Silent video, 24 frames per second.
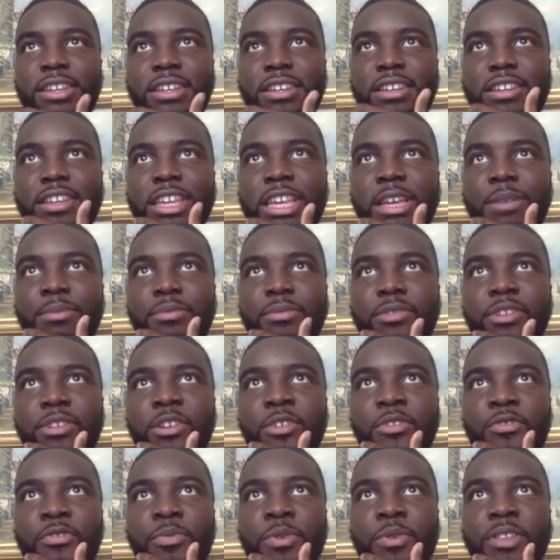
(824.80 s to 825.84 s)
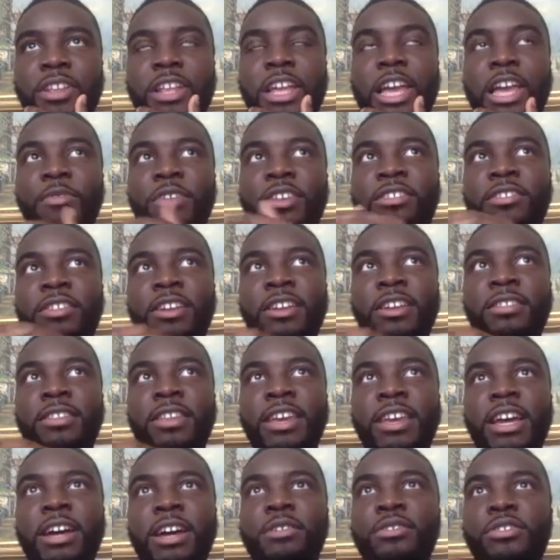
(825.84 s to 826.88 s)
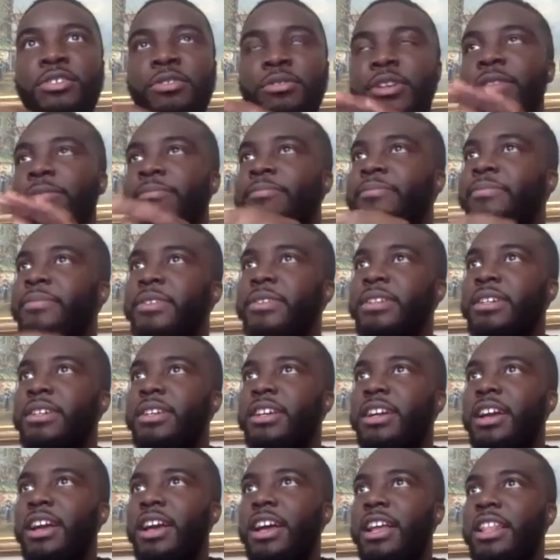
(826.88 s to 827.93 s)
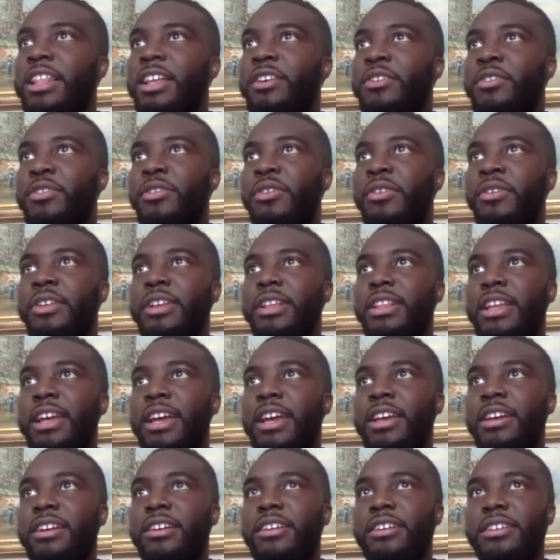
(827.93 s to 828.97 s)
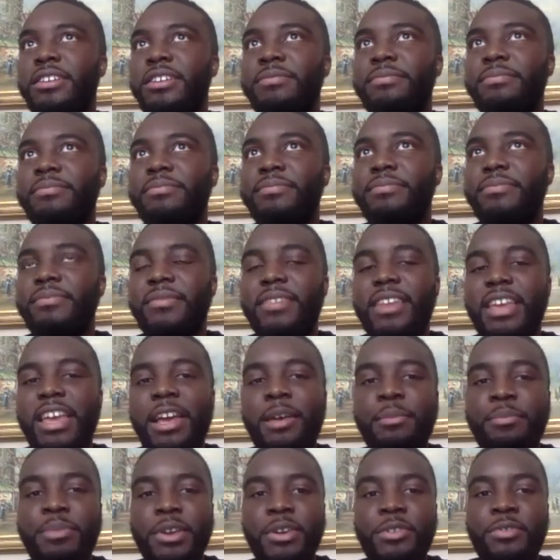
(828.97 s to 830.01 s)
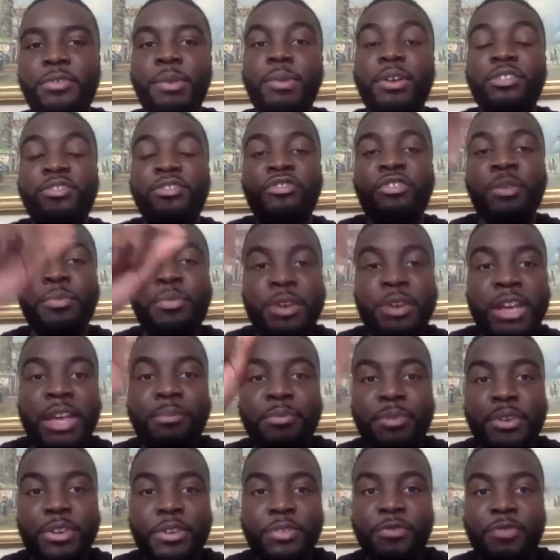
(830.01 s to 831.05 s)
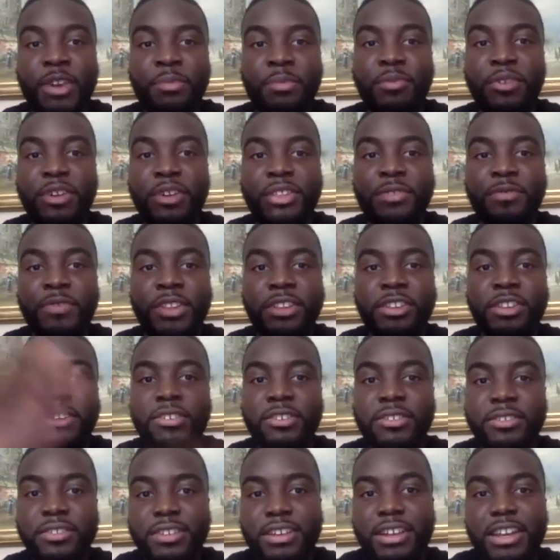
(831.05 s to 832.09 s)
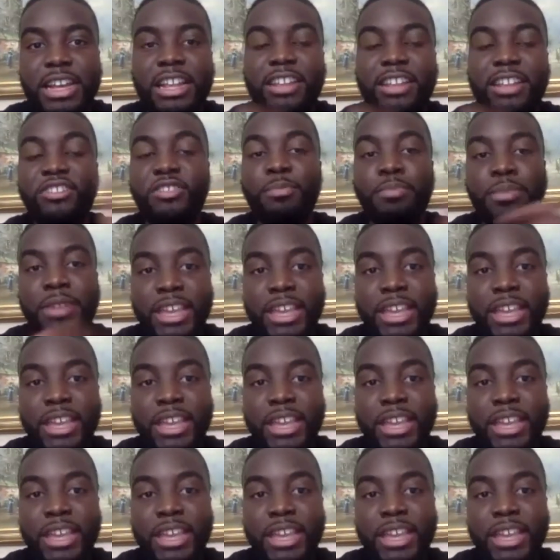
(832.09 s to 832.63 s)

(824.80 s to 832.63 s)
keep looking for me. Then like, every Sunday I'll do it, and I'll call it like AMPY FM. I'll scribble AMPY FM on the video and just play